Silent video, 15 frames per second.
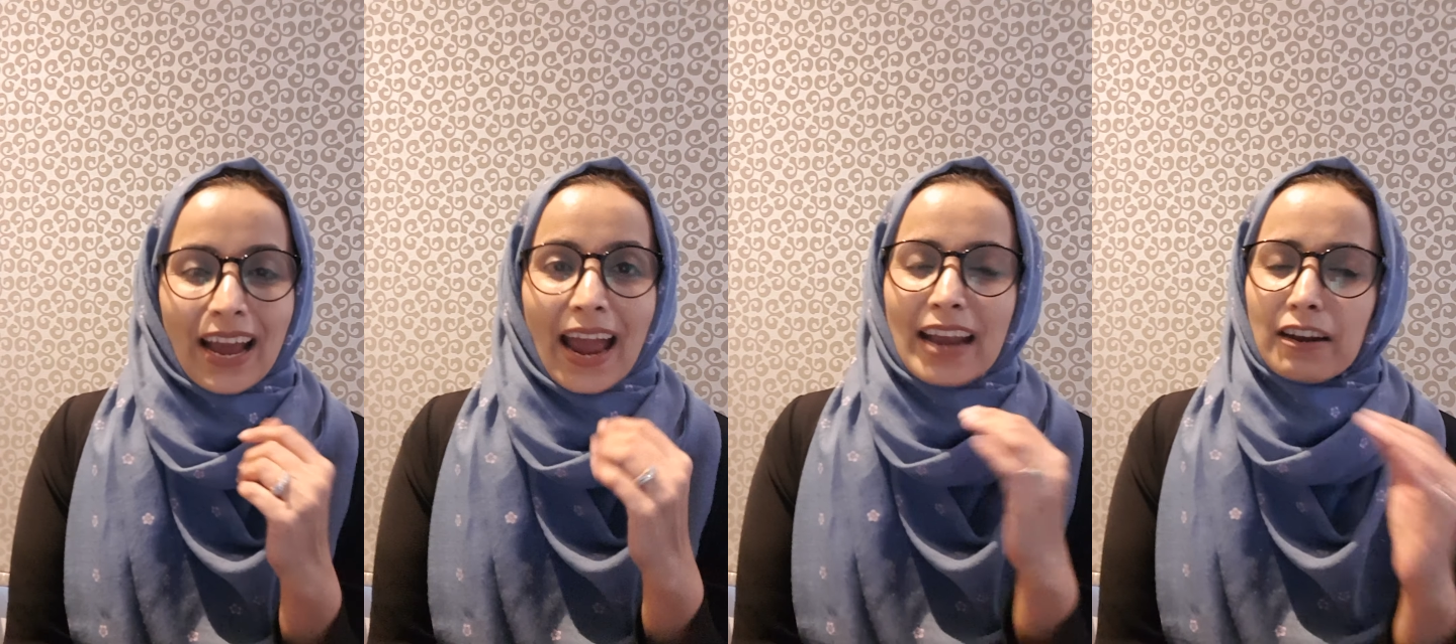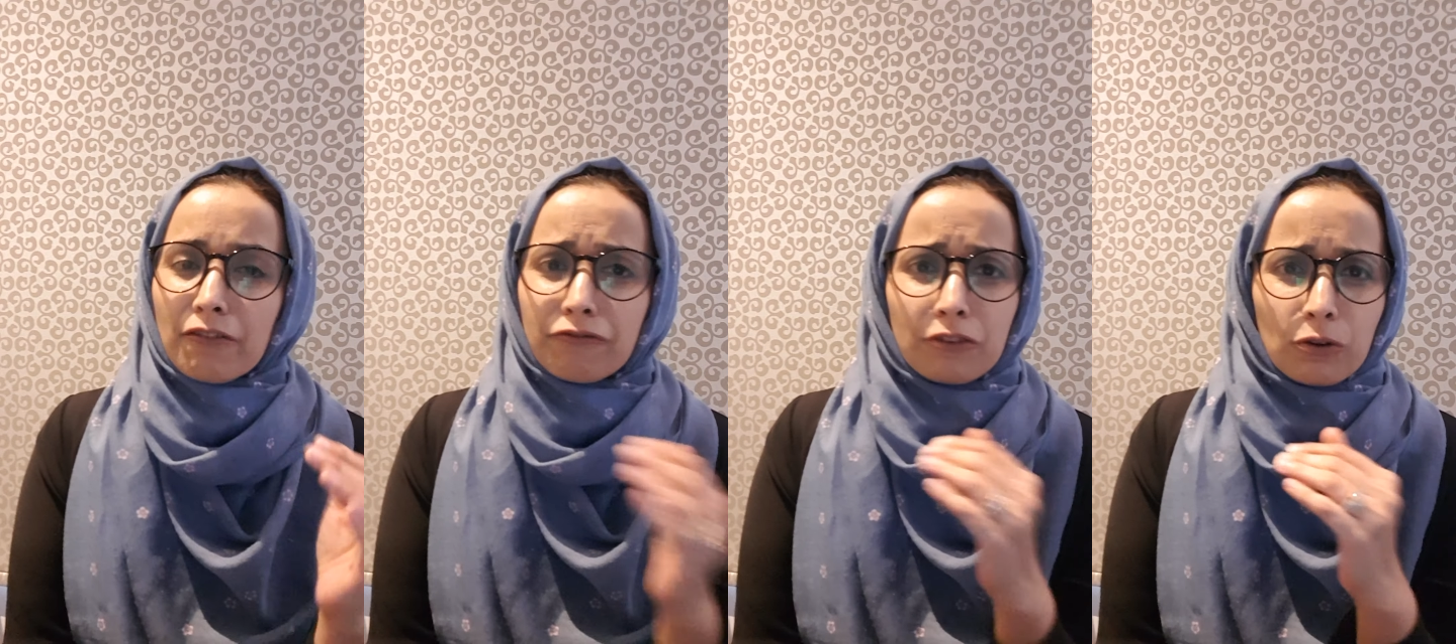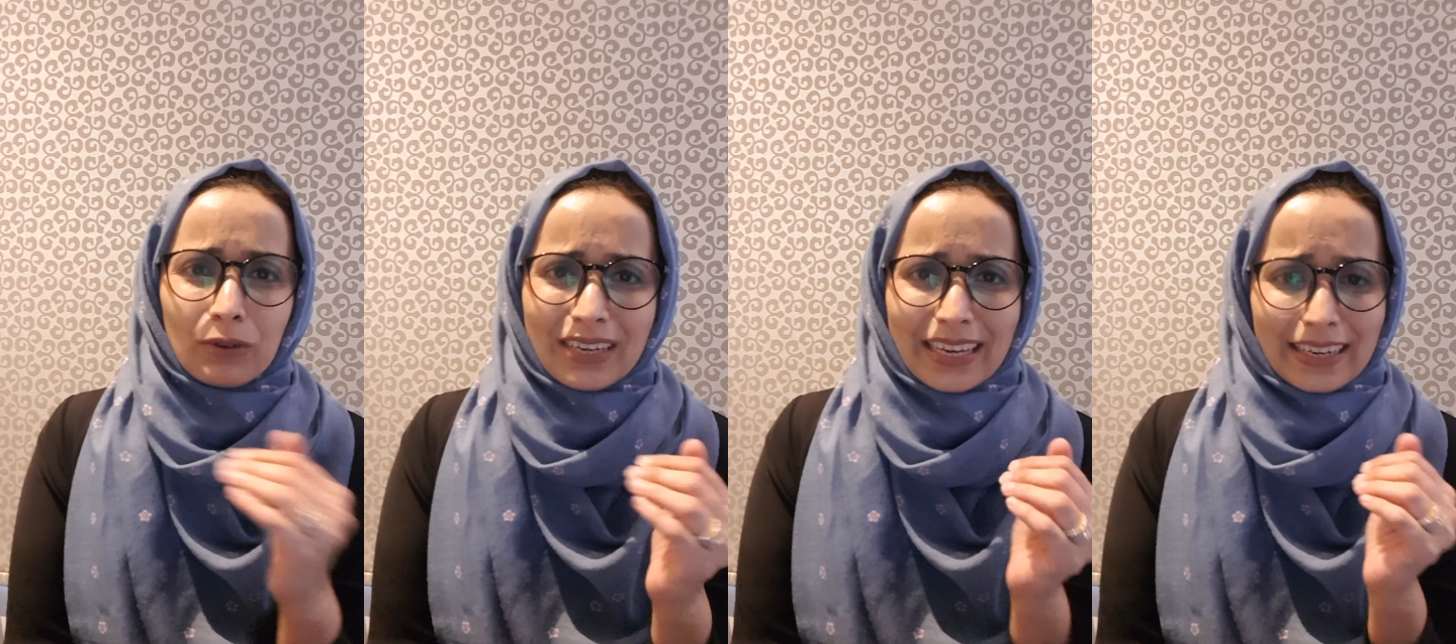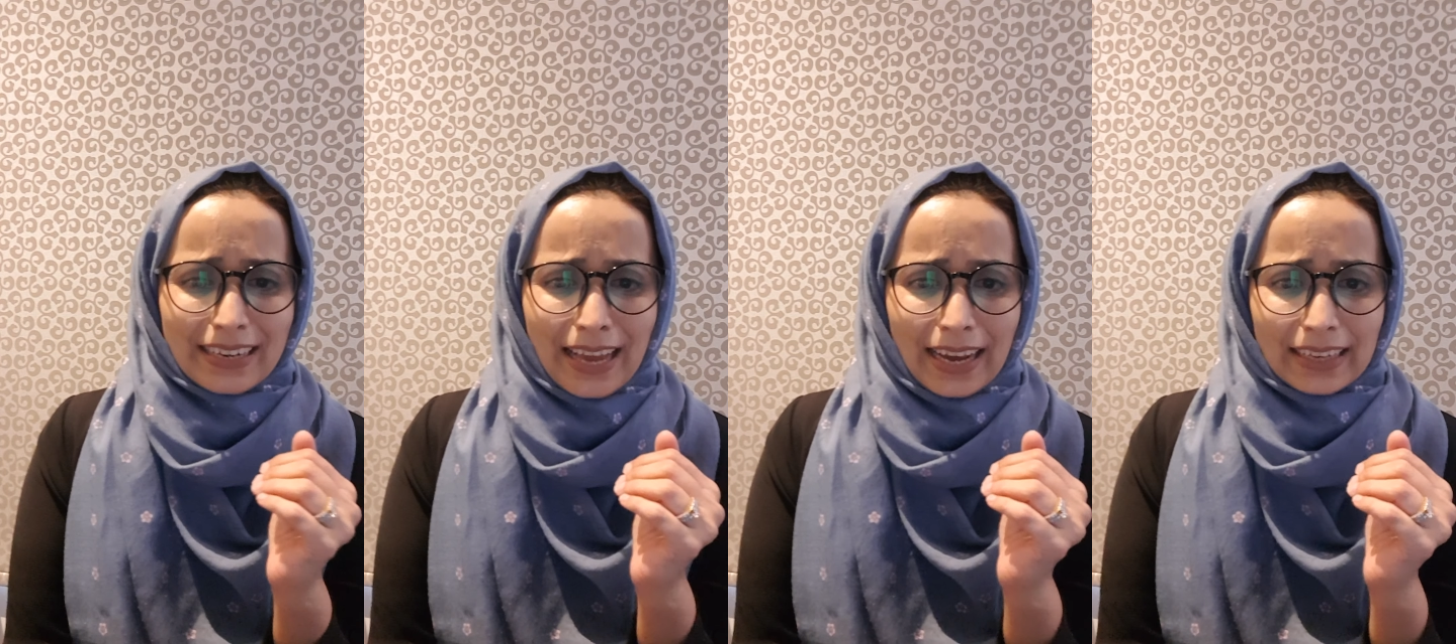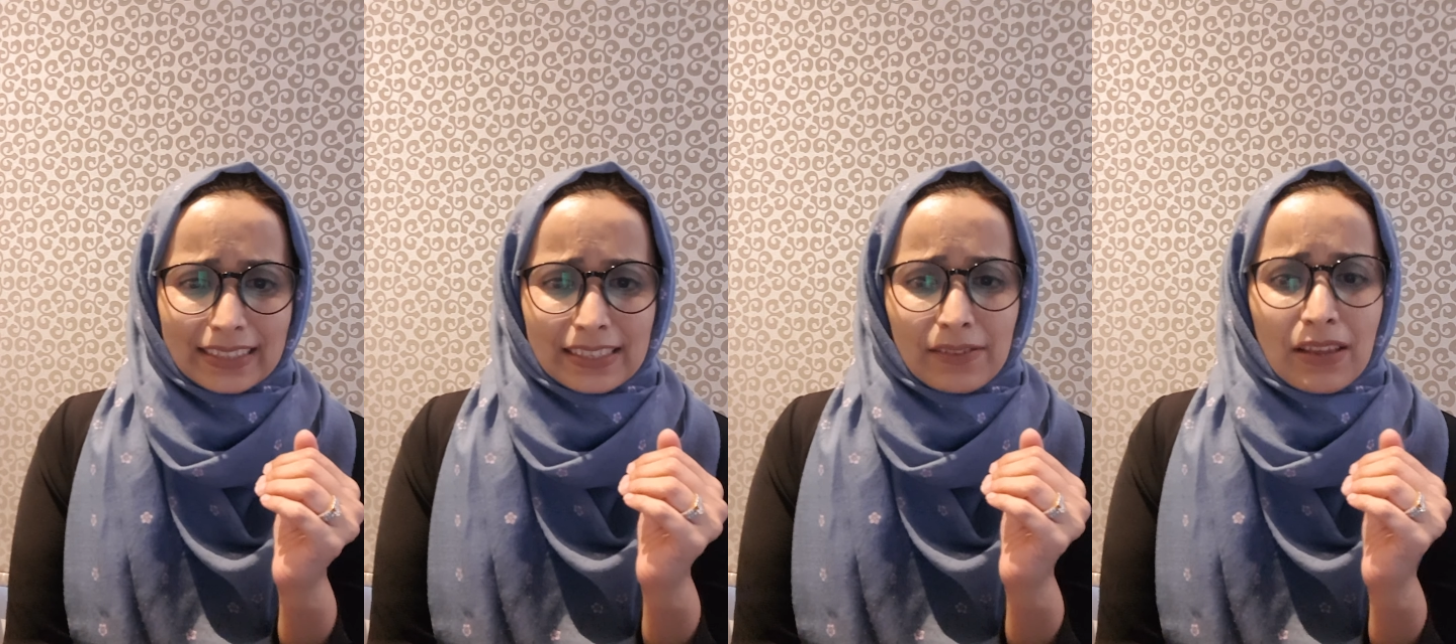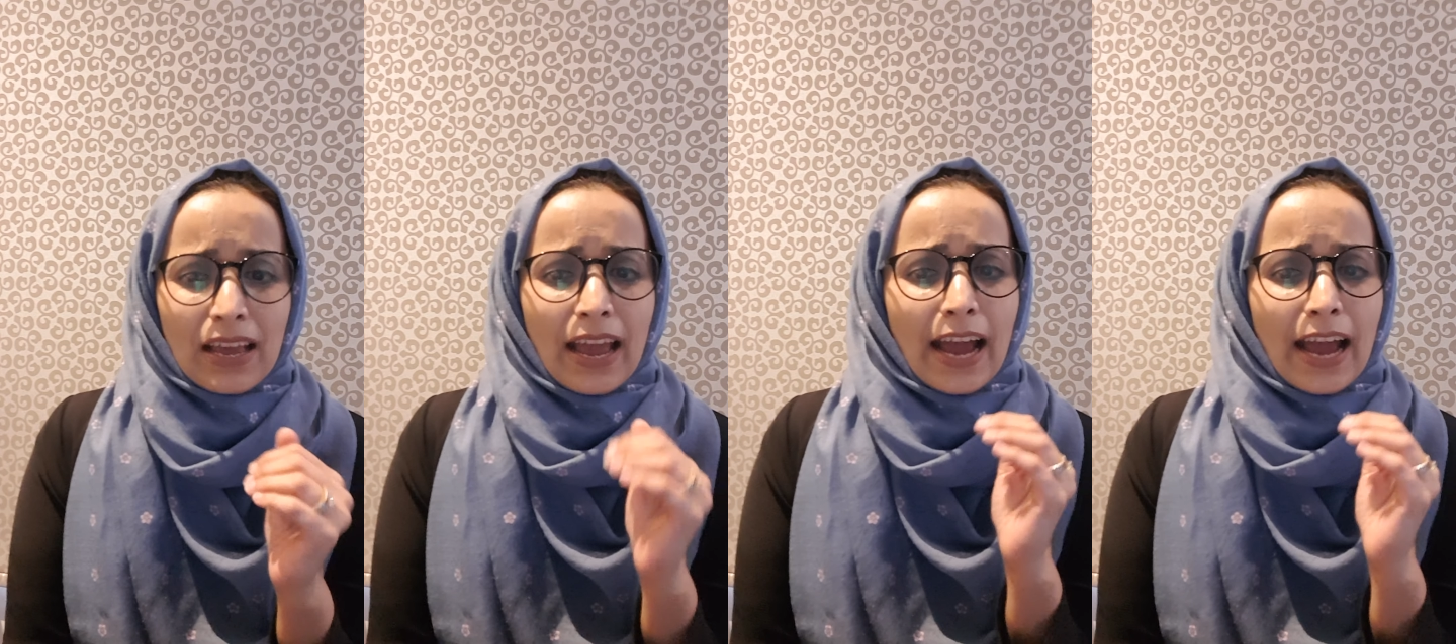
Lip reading: and a few knickknacks.